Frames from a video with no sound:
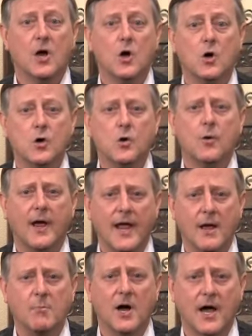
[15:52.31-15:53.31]
Who
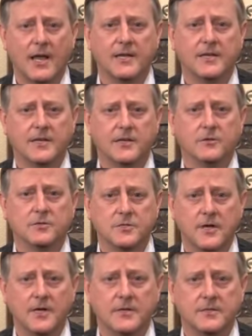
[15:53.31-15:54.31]
am I in your sight?